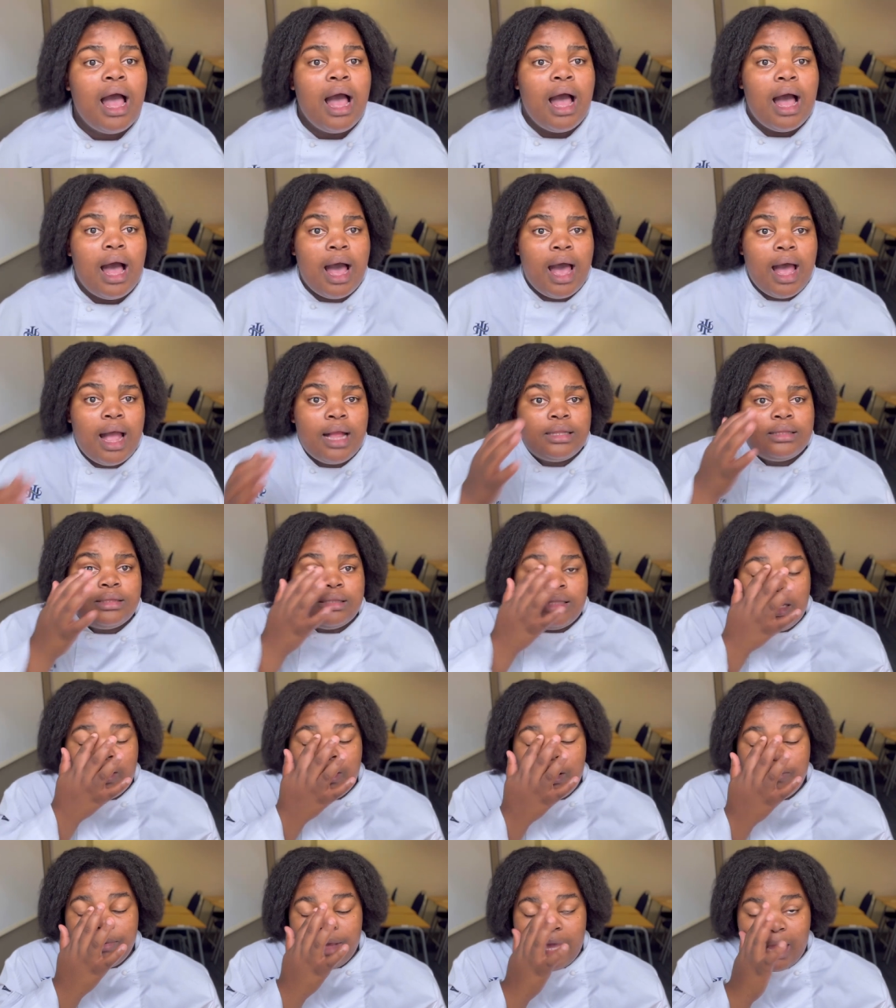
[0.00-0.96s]
and they
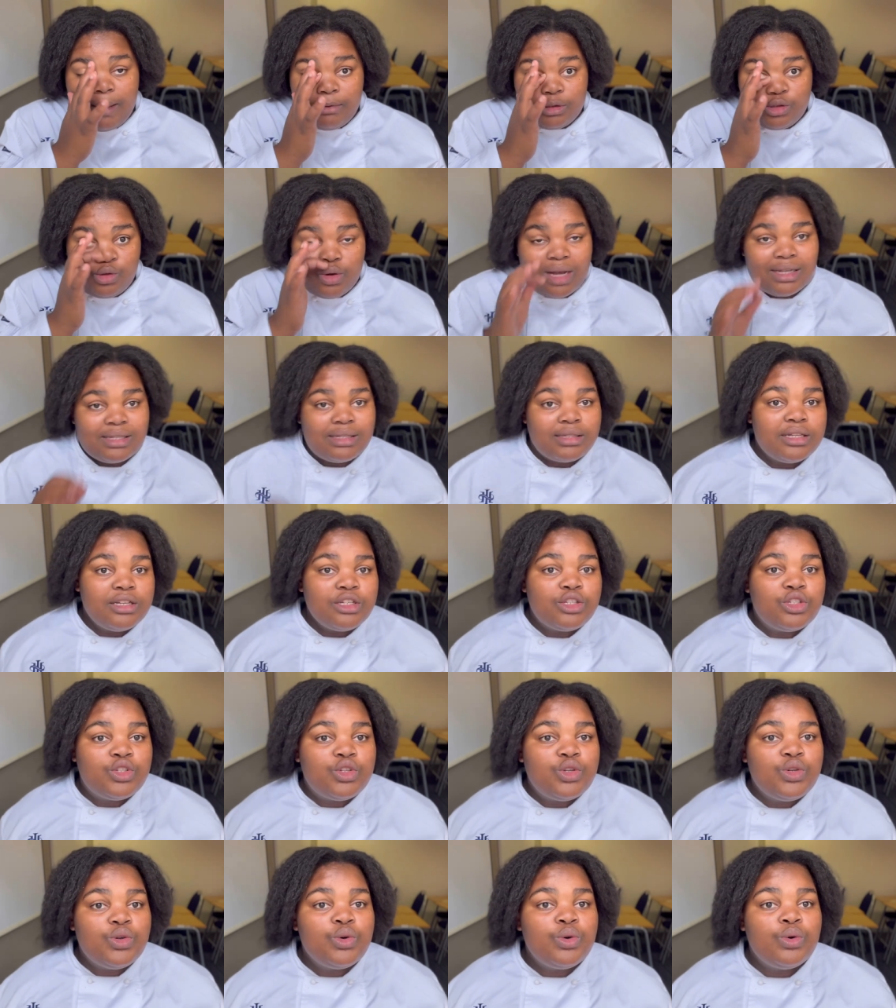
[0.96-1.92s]
will be able to
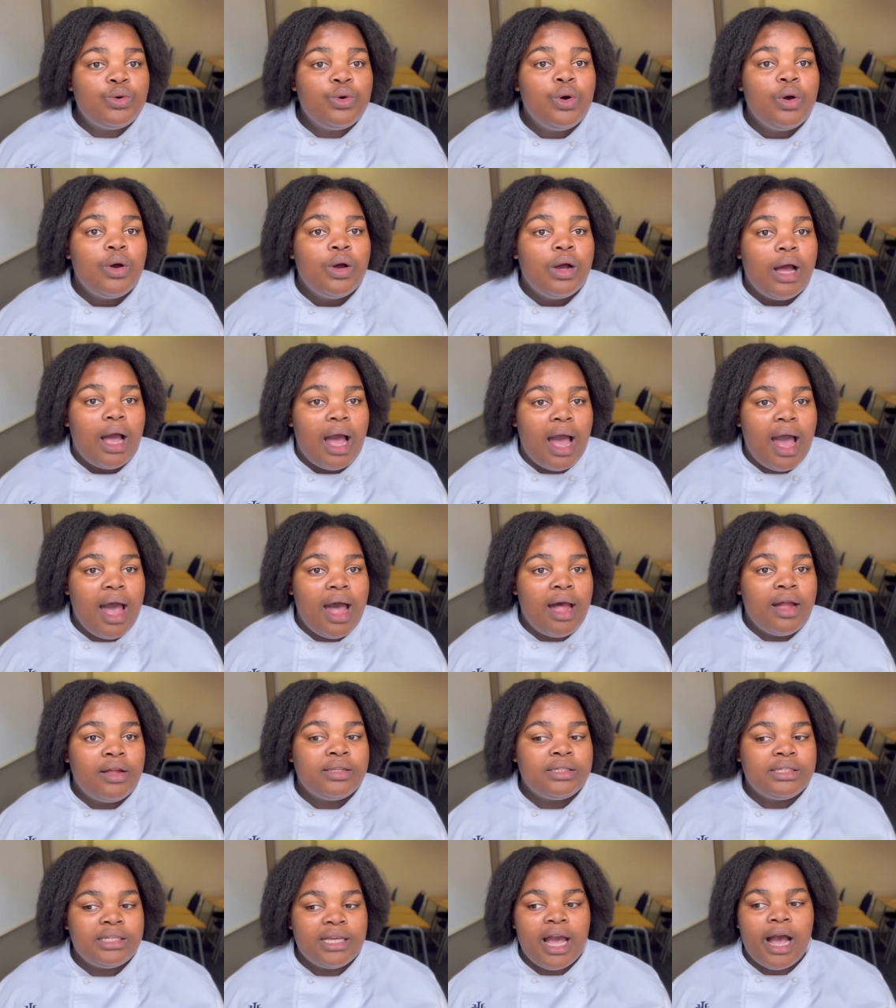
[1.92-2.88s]
assist you.
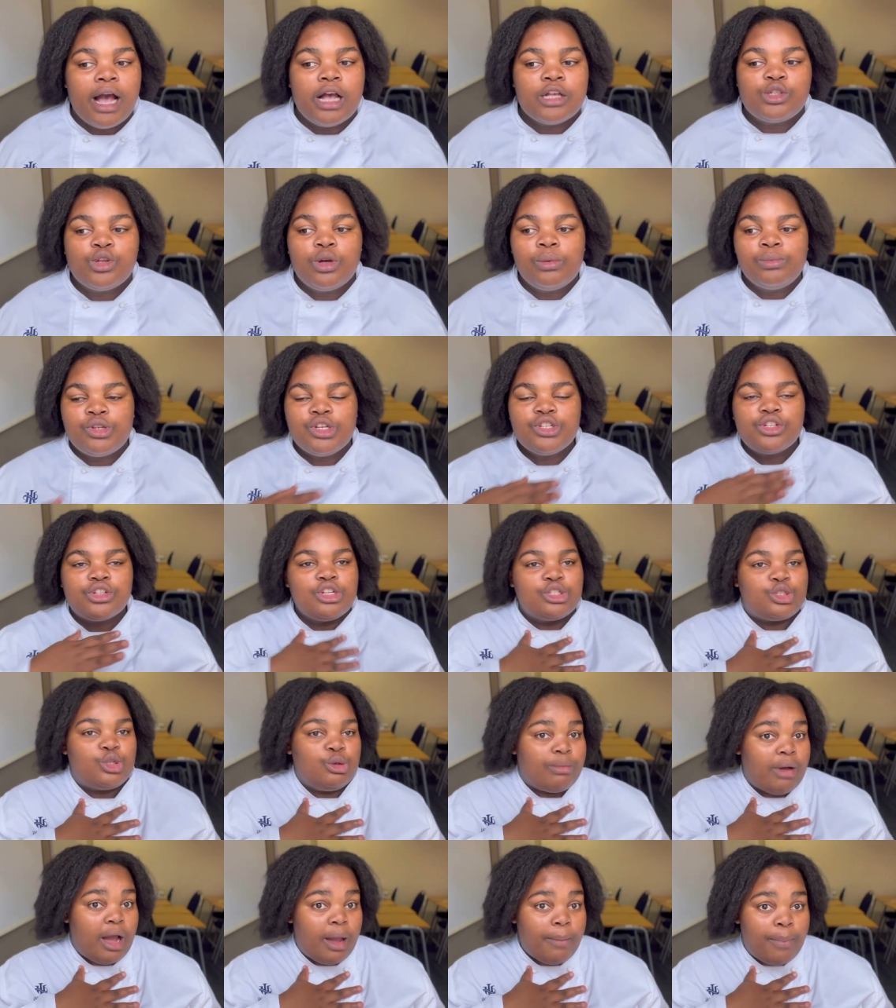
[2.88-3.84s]
And yeah, so I'm just going
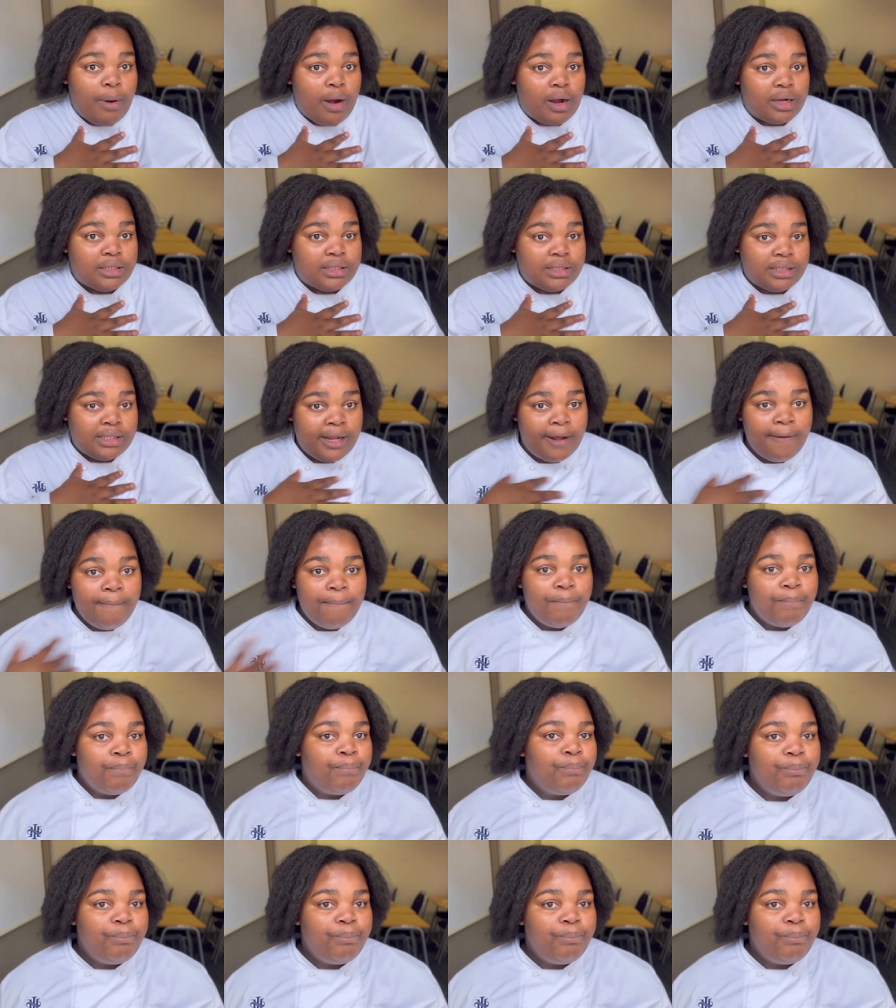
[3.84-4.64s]
to do my part. Né?